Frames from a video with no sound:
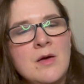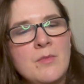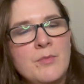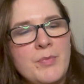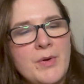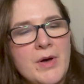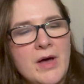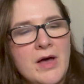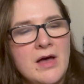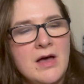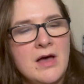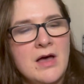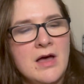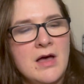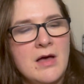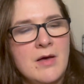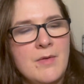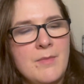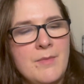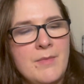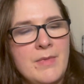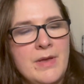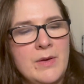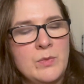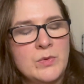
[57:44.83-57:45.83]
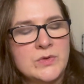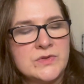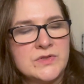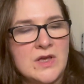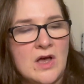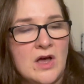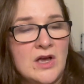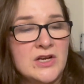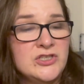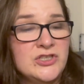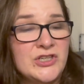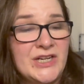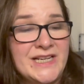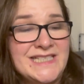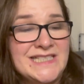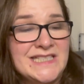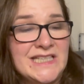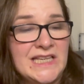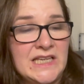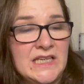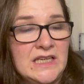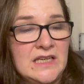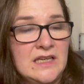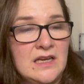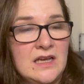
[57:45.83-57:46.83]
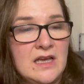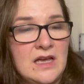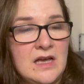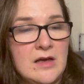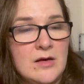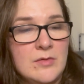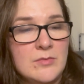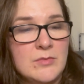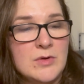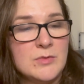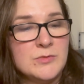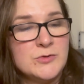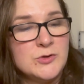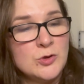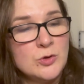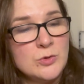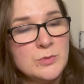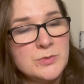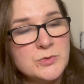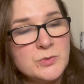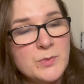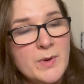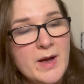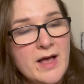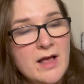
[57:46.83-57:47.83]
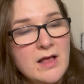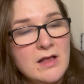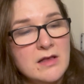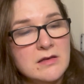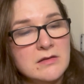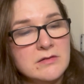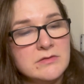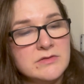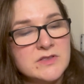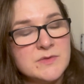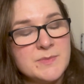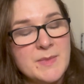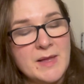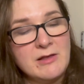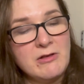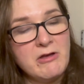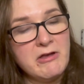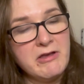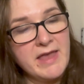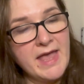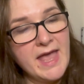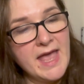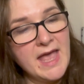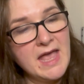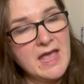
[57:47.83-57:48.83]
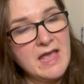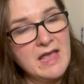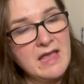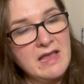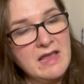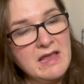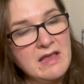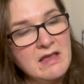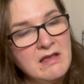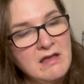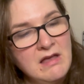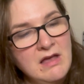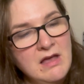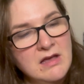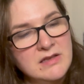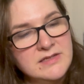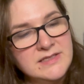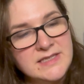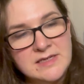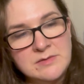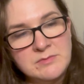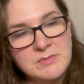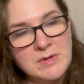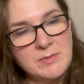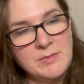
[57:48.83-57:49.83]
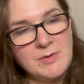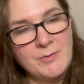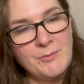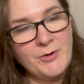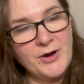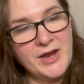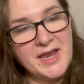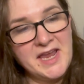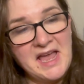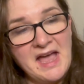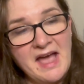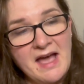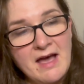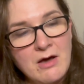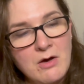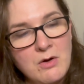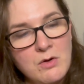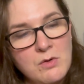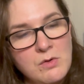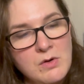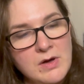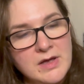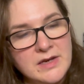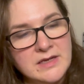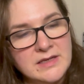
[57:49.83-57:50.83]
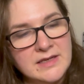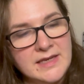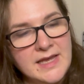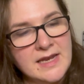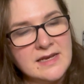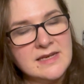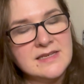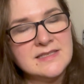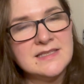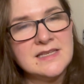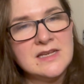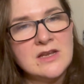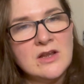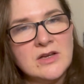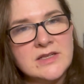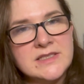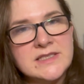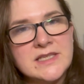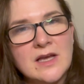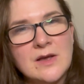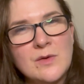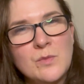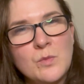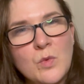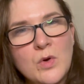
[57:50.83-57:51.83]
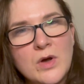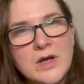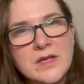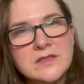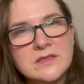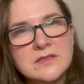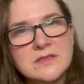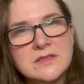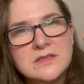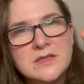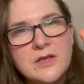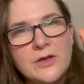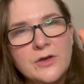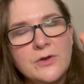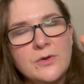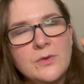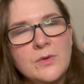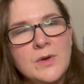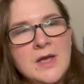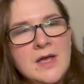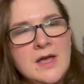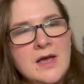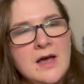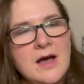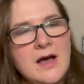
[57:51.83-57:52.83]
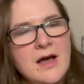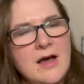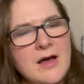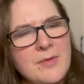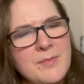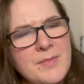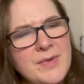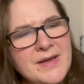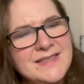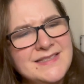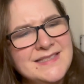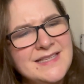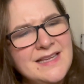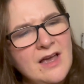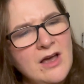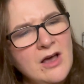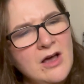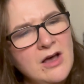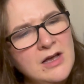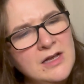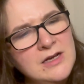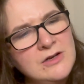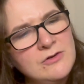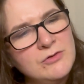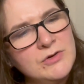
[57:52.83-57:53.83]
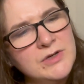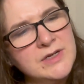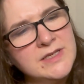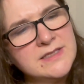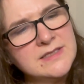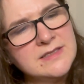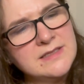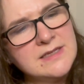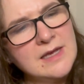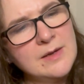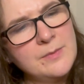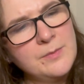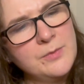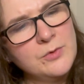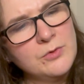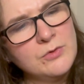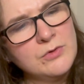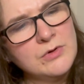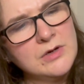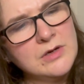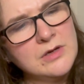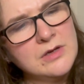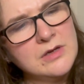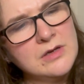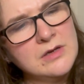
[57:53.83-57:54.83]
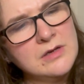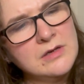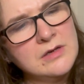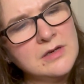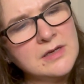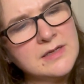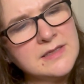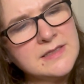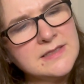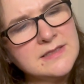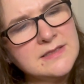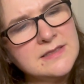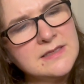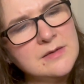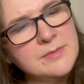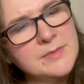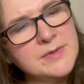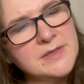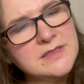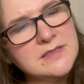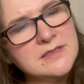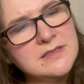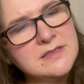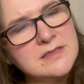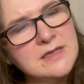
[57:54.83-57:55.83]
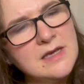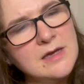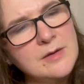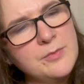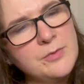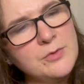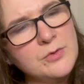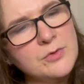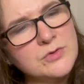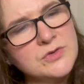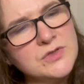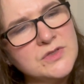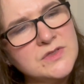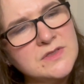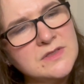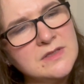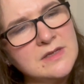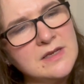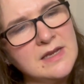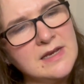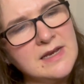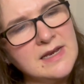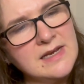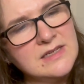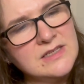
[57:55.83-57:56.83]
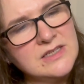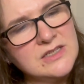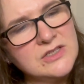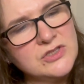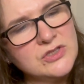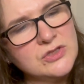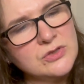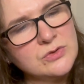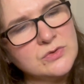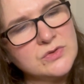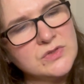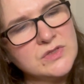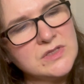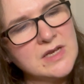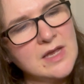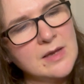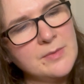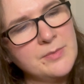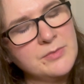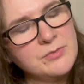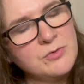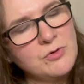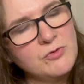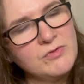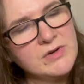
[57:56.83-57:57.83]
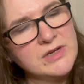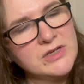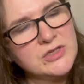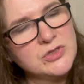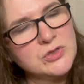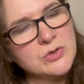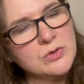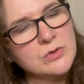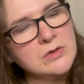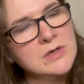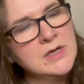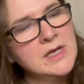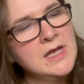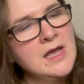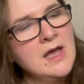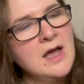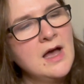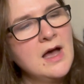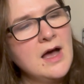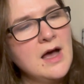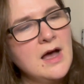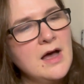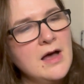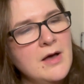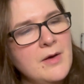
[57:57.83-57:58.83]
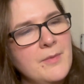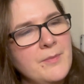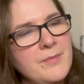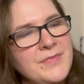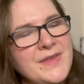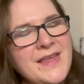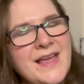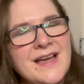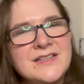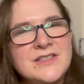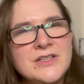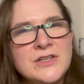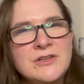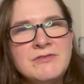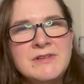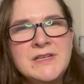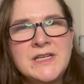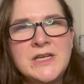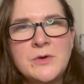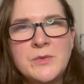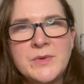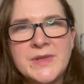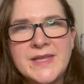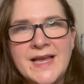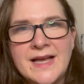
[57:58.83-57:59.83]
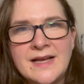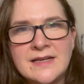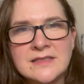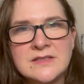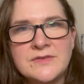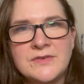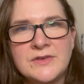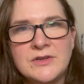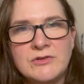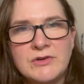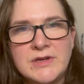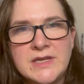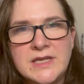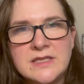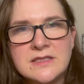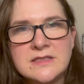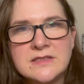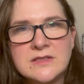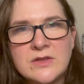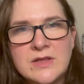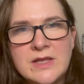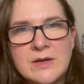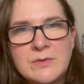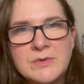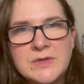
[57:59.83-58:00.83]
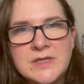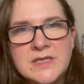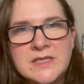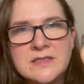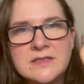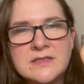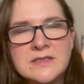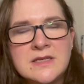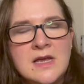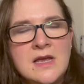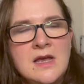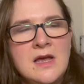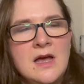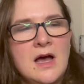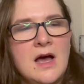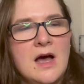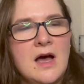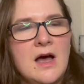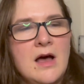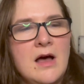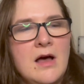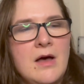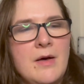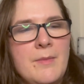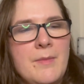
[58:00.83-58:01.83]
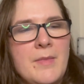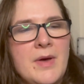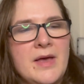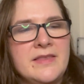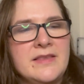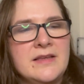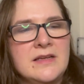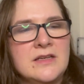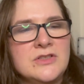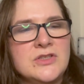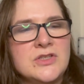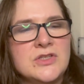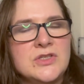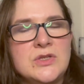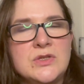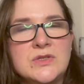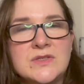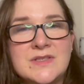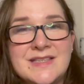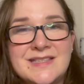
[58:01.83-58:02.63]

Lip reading: but it was hydrating, absorbed well, smelled okay, didn't make me break out. And again, it's a nighttime one, so is it a hyaluronic step or a niacinamide step or just an additional step? I'm not really sure. Yeah, I don't really know what the active ingredients on that one is. I think I just use it